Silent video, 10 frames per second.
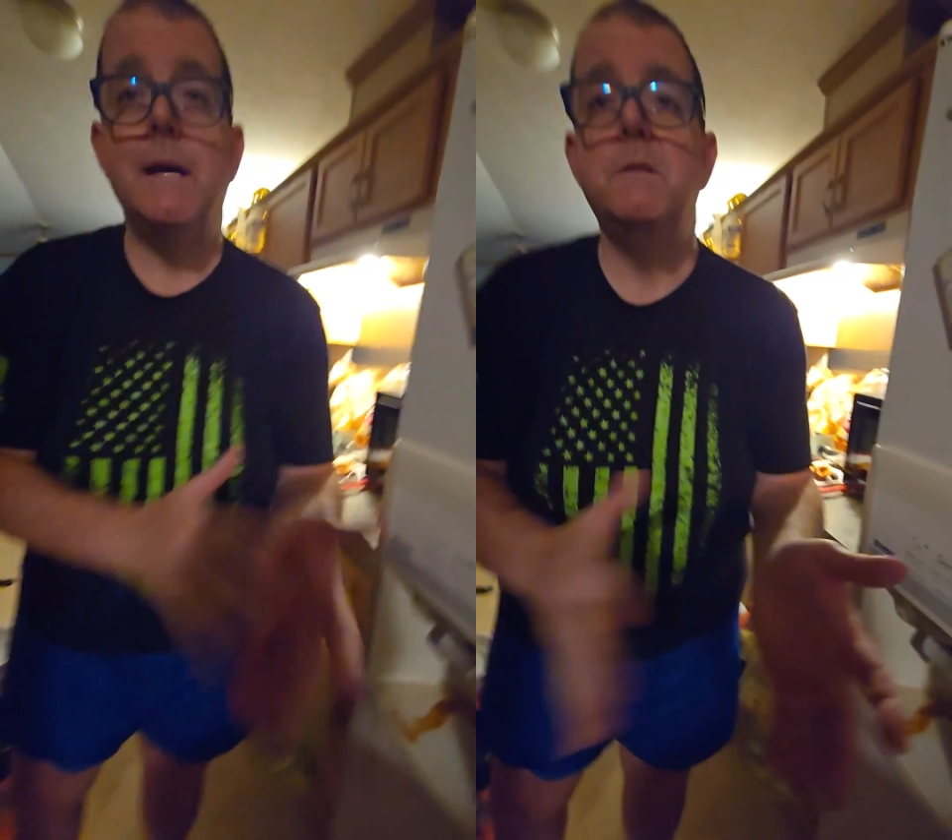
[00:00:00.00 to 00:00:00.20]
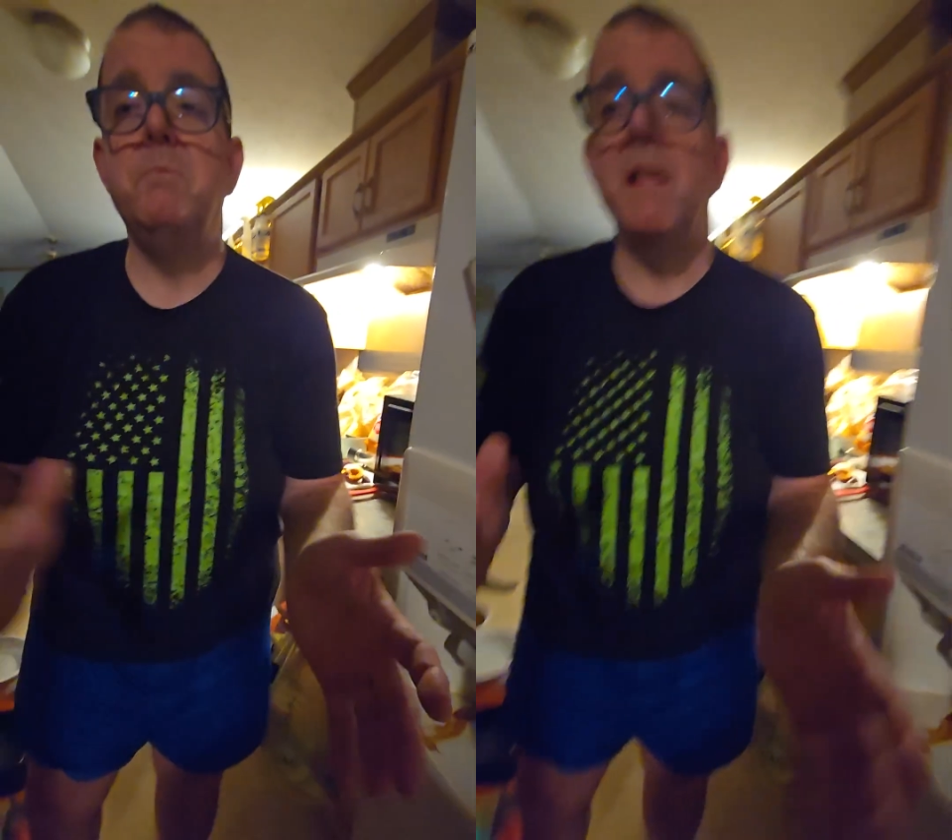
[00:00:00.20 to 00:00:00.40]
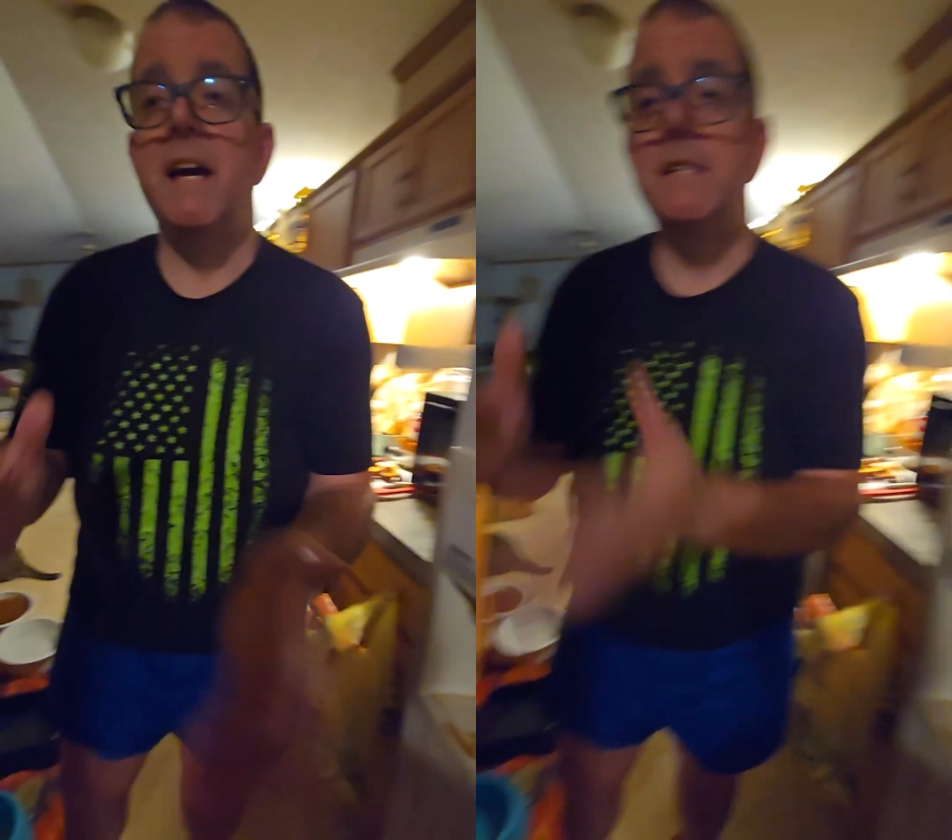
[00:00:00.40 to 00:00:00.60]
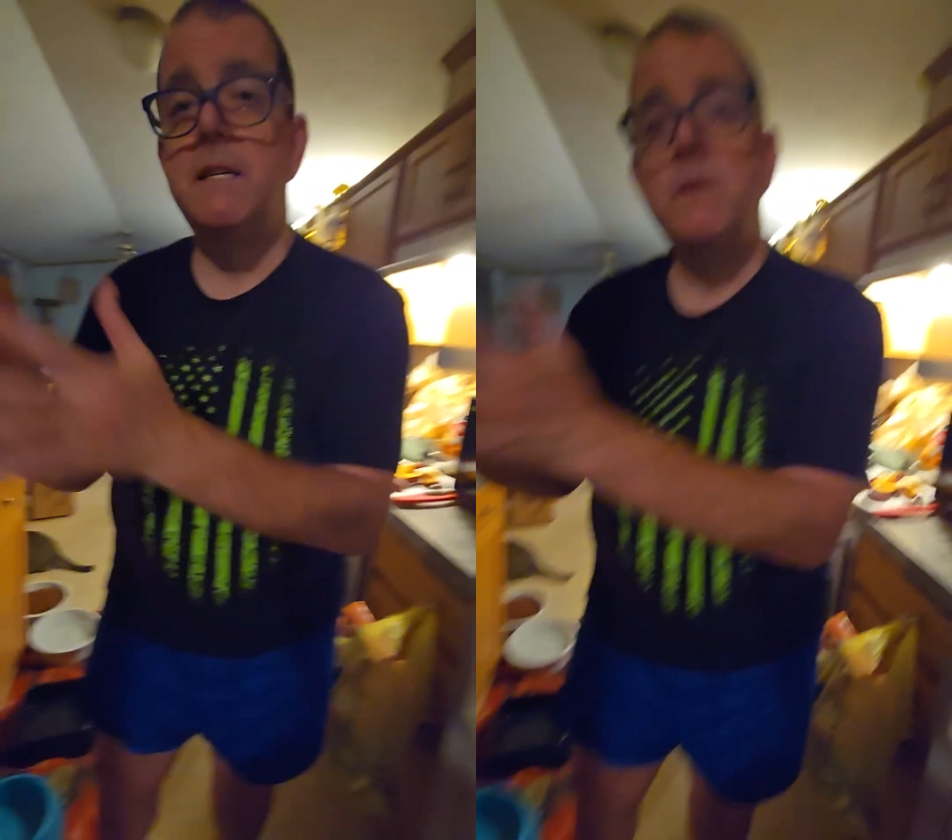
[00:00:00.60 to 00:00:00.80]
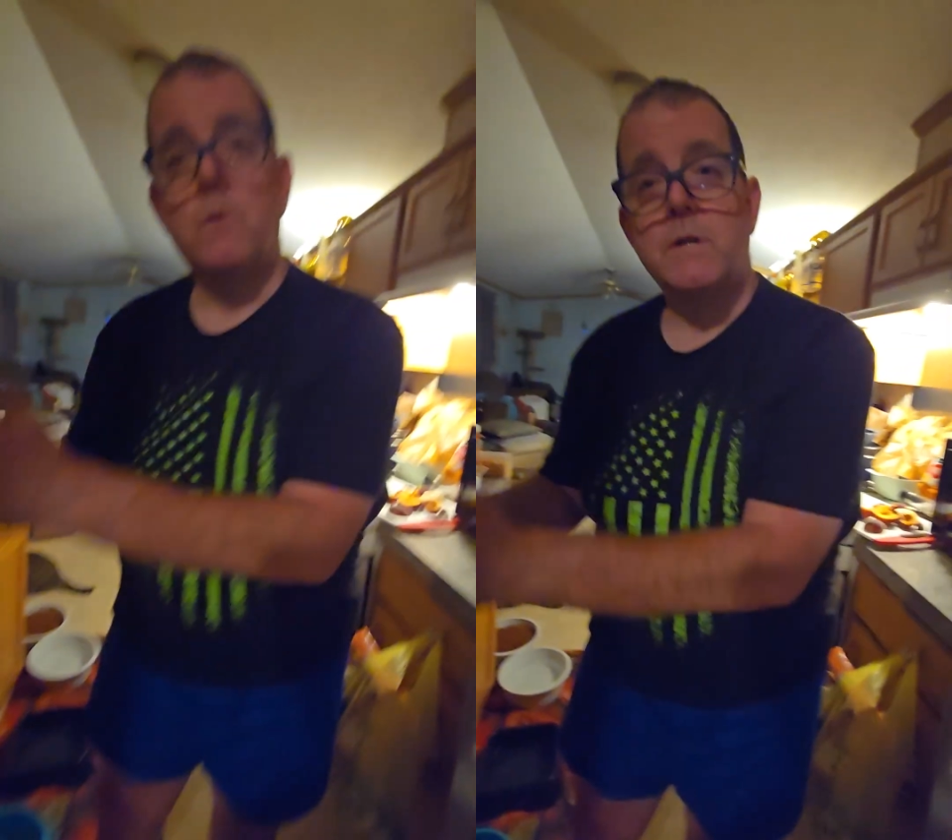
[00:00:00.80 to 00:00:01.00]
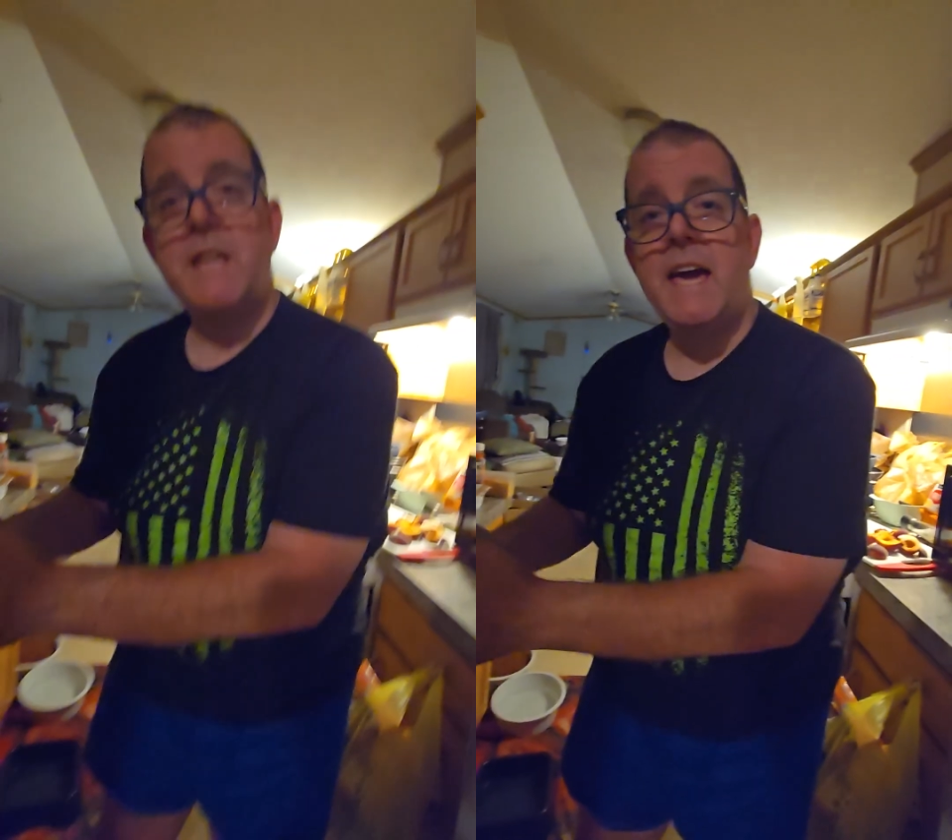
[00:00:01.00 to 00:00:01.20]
transplant it or